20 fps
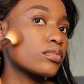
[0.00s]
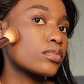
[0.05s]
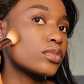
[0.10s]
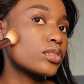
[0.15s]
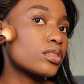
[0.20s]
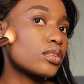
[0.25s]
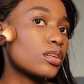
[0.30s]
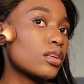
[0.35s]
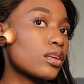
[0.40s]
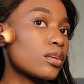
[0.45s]

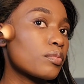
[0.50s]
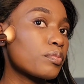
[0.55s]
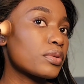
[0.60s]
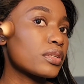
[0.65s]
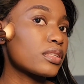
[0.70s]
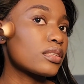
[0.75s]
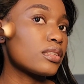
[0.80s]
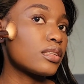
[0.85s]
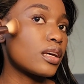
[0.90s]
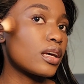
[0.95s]
to keep it
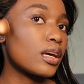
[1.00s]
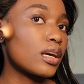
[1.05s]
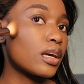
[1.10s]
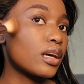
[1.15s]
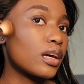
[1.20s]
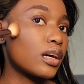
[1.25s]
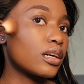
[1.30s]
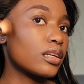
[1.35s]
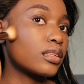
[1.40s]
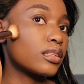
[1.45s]
there,
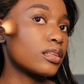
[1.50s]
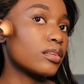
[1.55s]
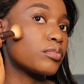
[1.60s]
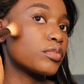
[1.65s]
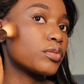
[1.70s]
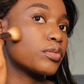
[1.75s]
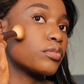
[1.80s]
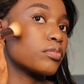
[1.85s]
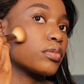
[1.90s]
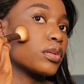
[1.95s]
and then
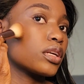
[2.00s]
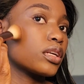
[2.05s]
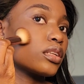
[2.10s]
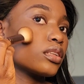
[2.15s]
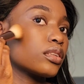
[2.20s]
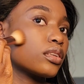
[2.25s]
you blend